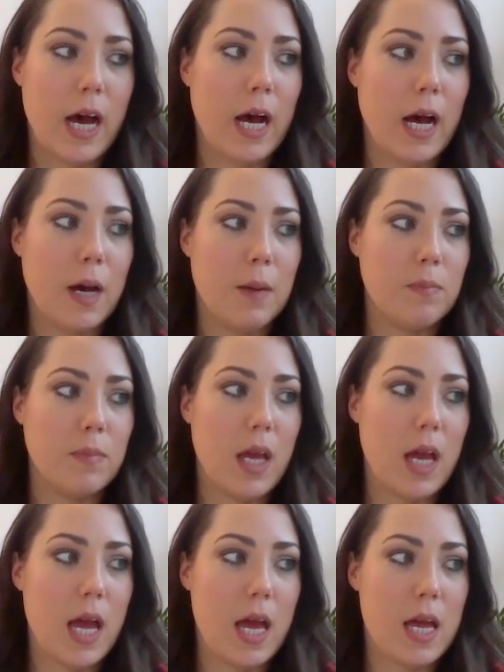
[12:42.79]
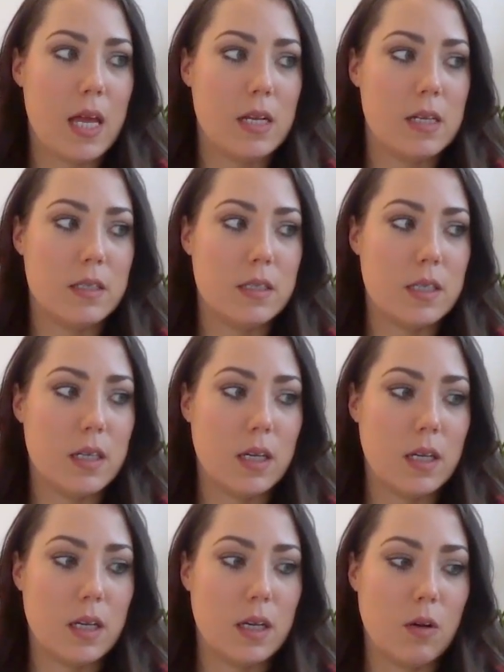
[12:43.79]
and
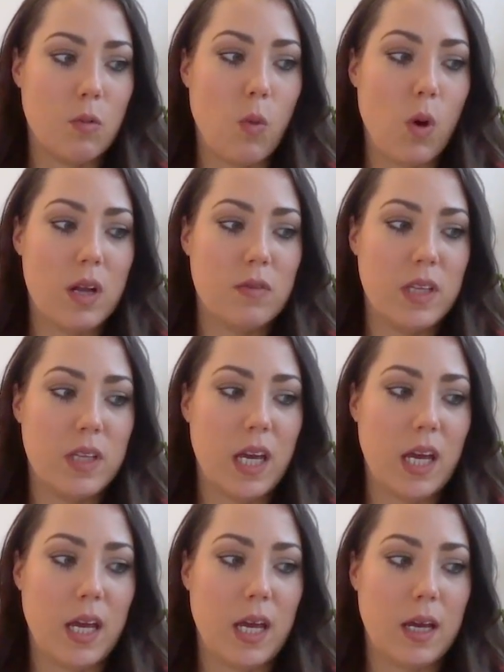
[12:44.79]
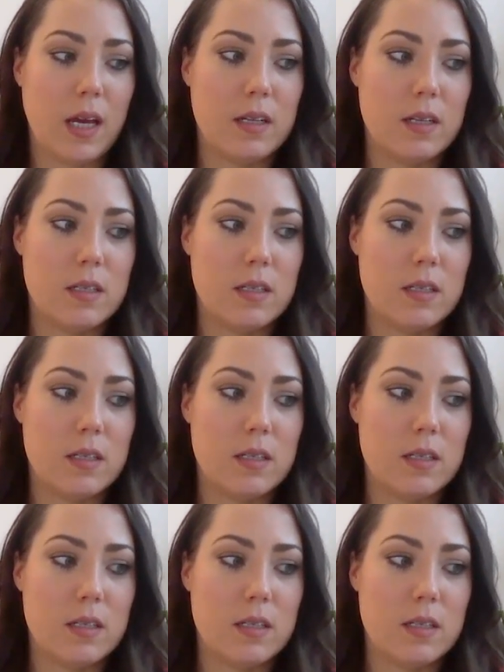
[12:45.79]
one of the